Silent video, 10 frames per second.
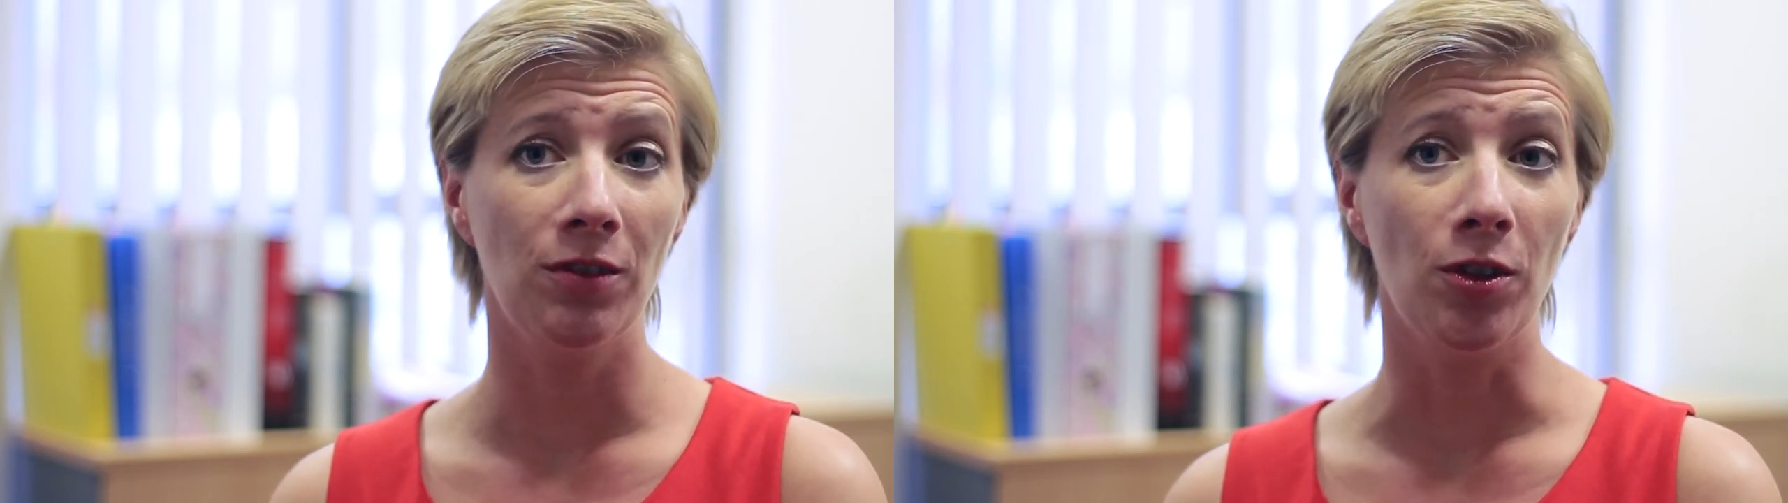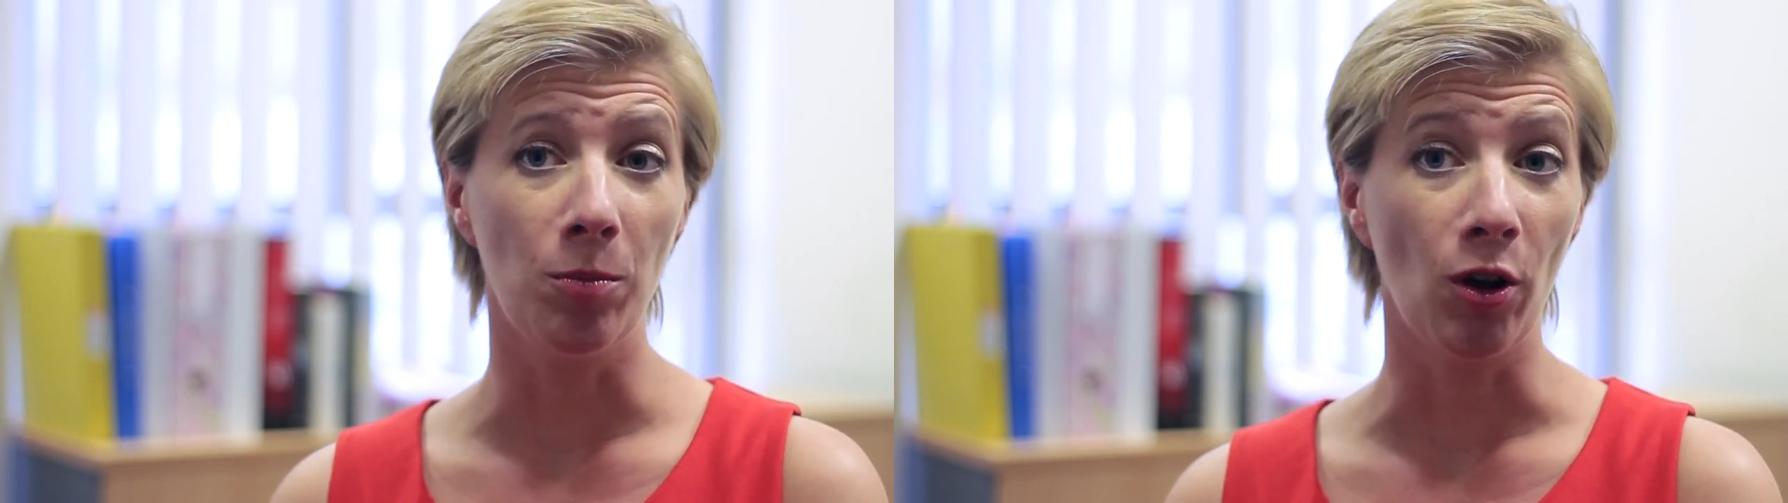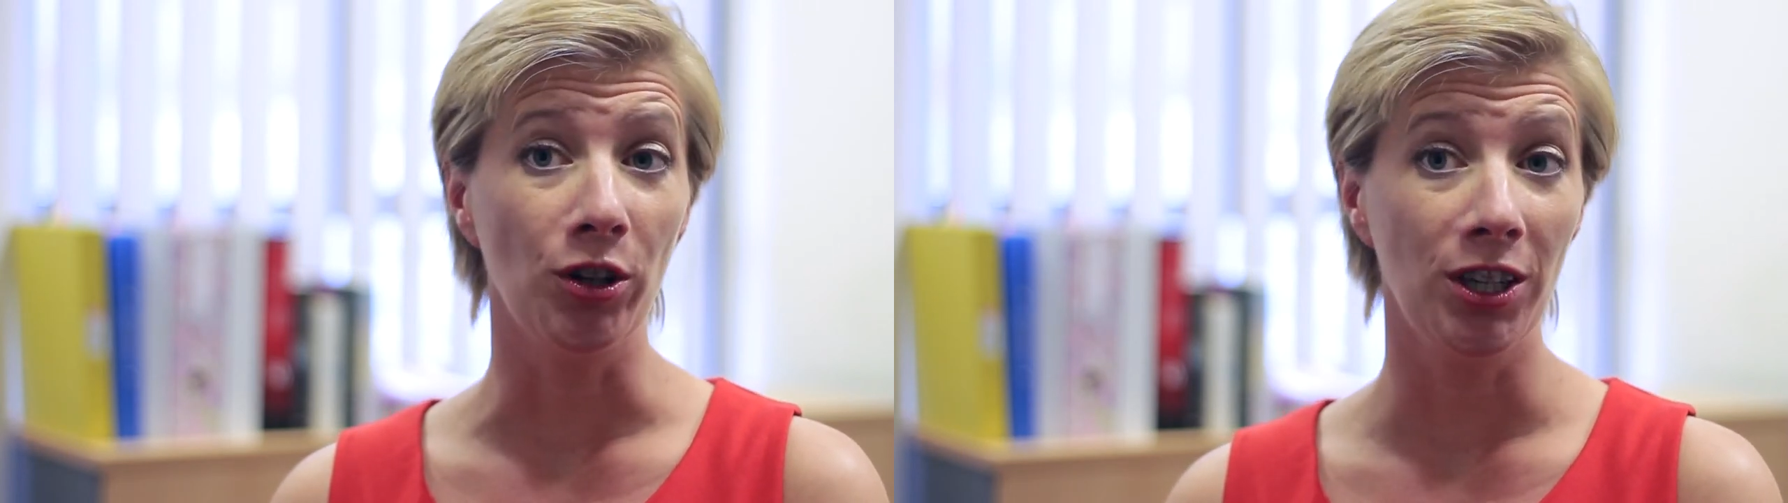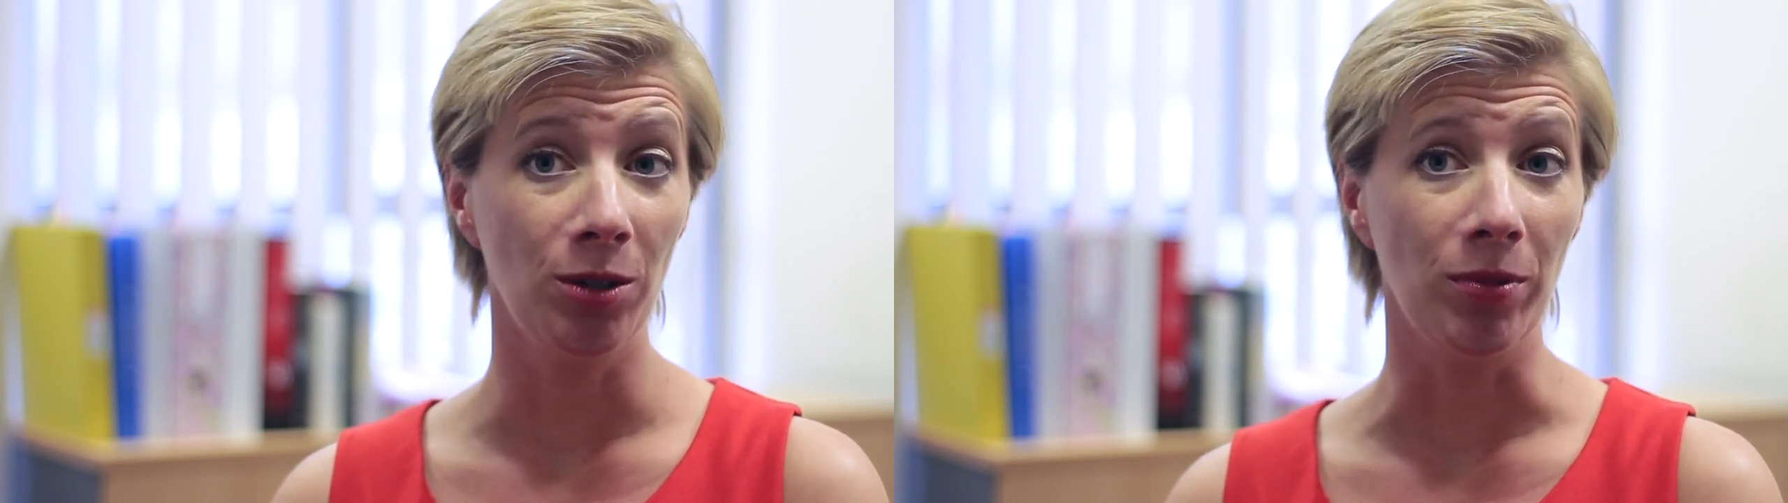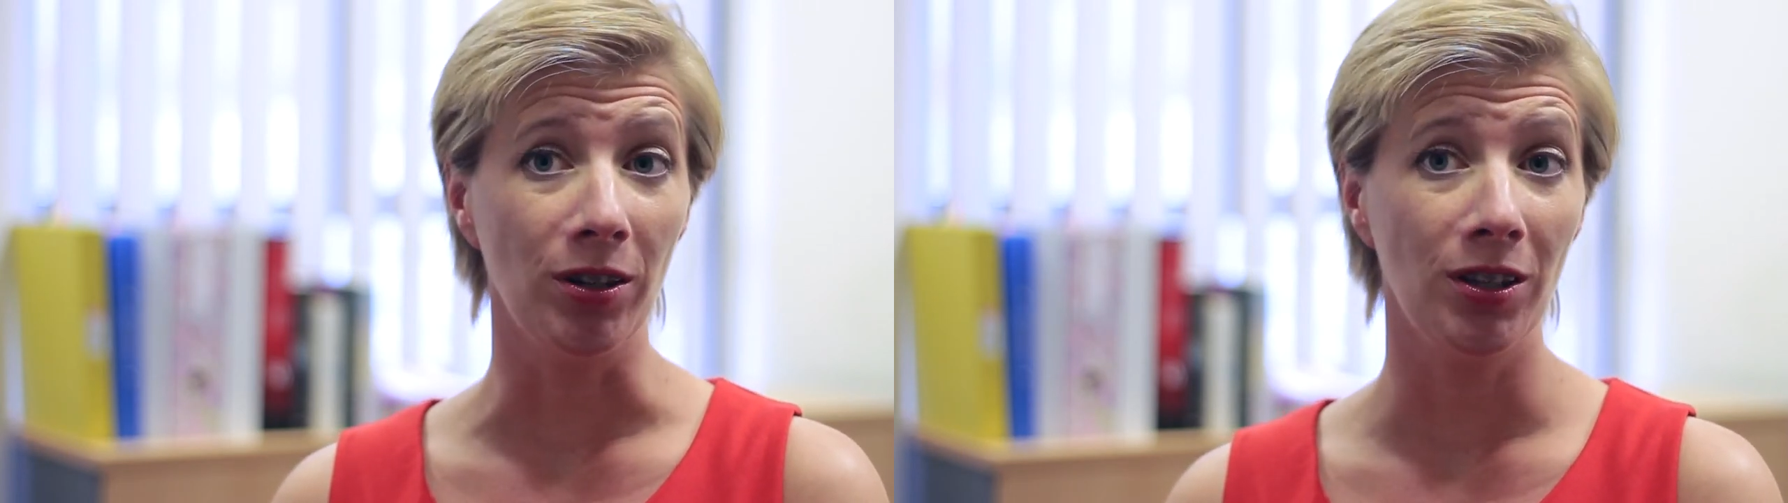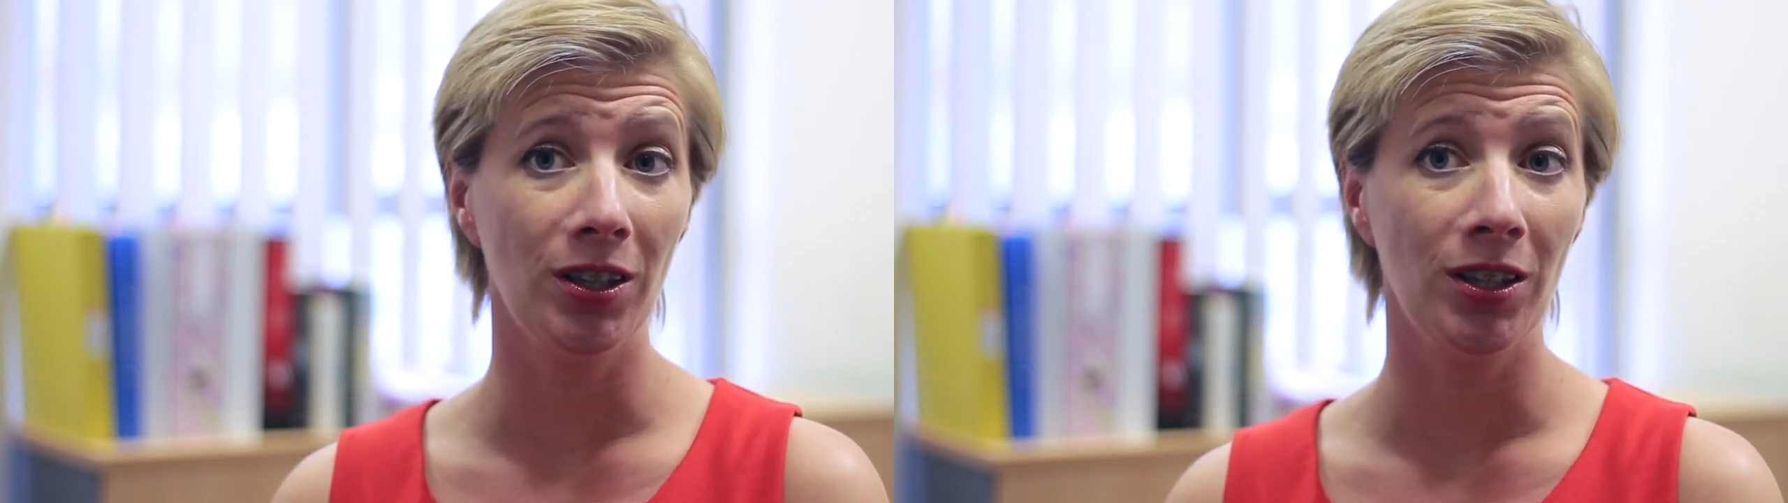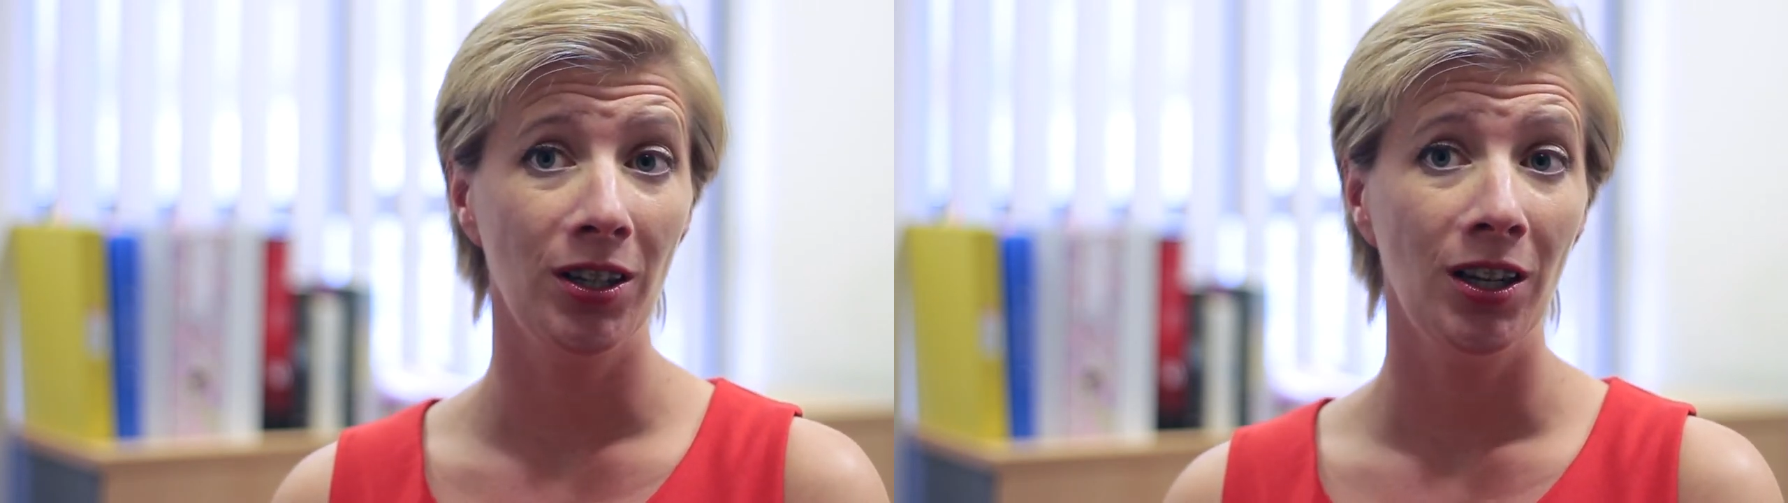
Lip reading: for the participants.